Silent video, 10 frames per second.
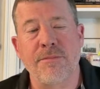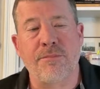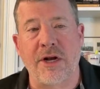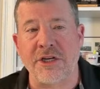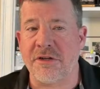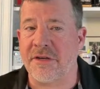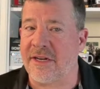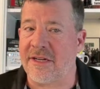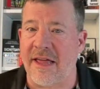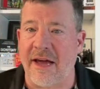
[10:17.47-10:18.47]
Pressure
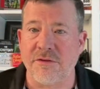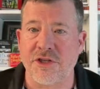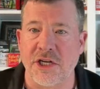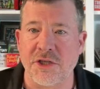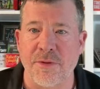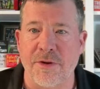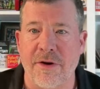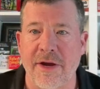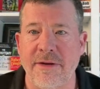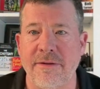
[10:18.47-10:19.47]
can cloud judgment,
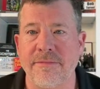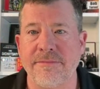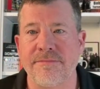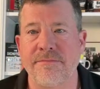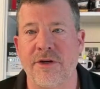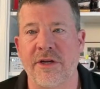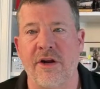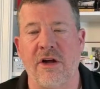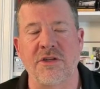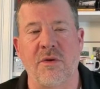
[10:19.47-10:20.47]
right? But it can
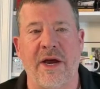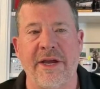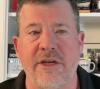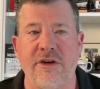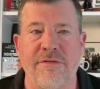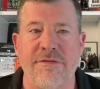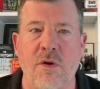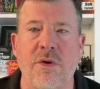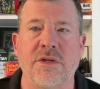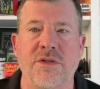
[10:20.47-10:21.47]
also heighten your
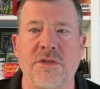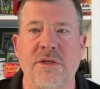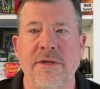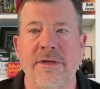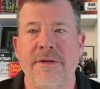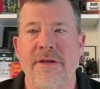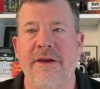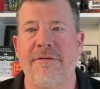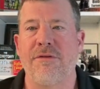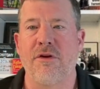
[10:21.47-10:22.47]
focus
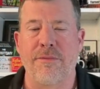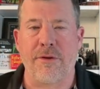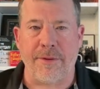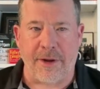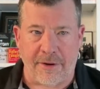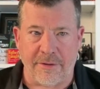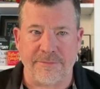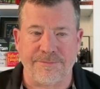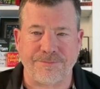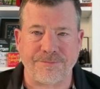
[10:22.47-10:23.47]
if you're prepared.
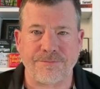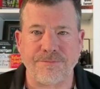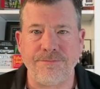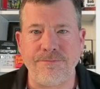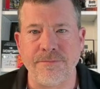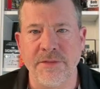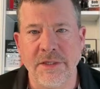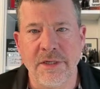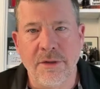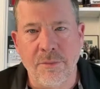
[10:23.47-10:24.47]

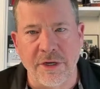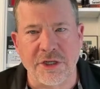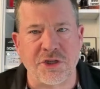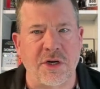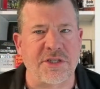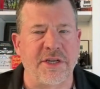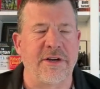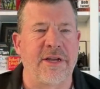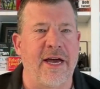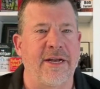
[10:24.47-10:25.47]
Winners trust their
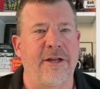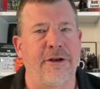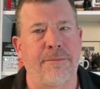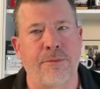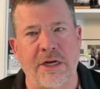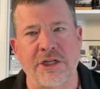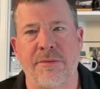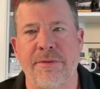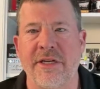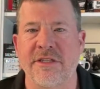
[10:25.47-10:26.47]
gut under pressure
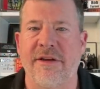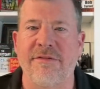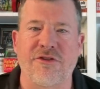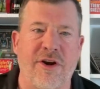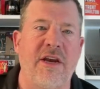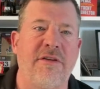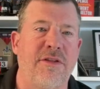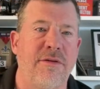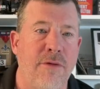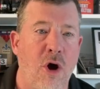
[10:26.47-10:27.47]
because they've trained for
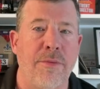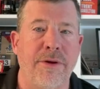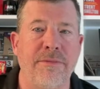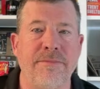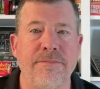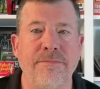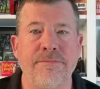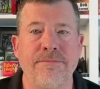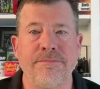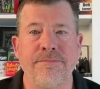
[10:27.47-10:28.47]
the moment.
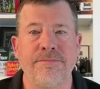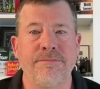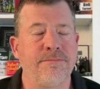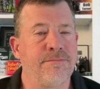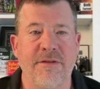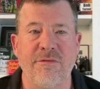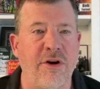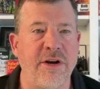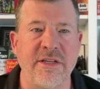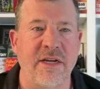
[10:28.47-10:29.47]
They've
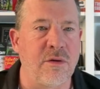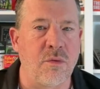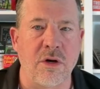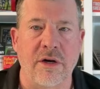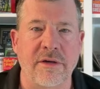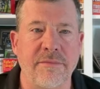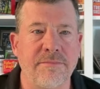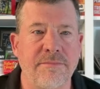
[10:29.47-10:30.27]
already done the work.